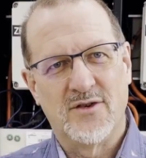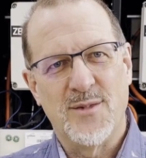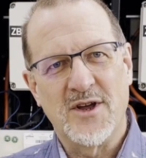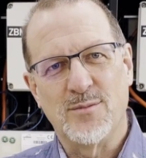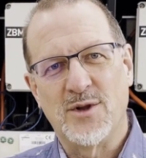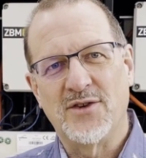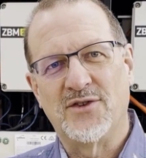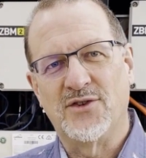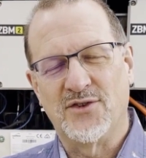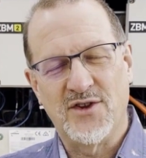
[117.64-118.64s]
to make the
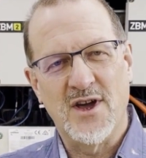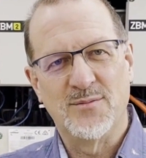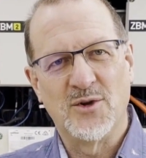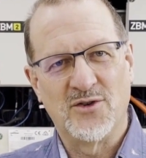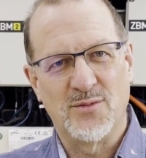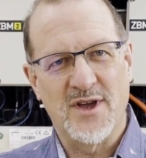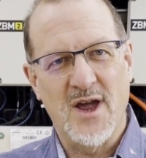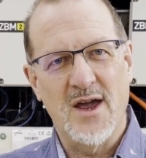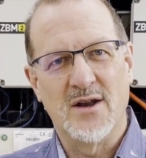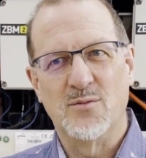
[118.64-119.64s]
place as sustainable as we
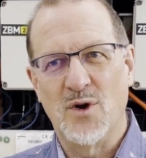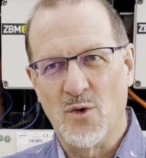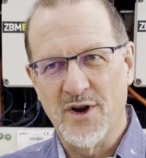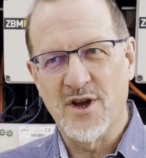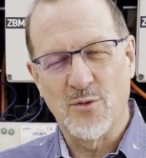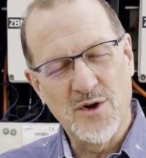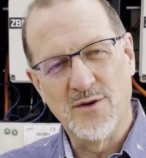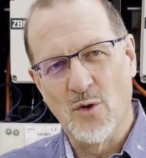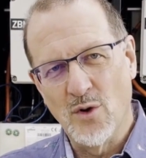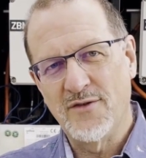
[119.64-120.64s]
can. And we want to get rid
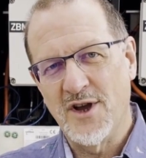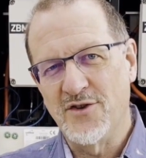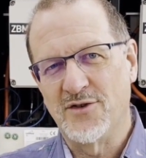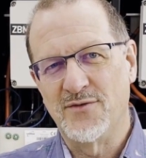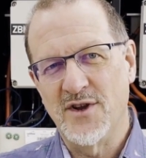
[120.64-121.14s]
of all of our use of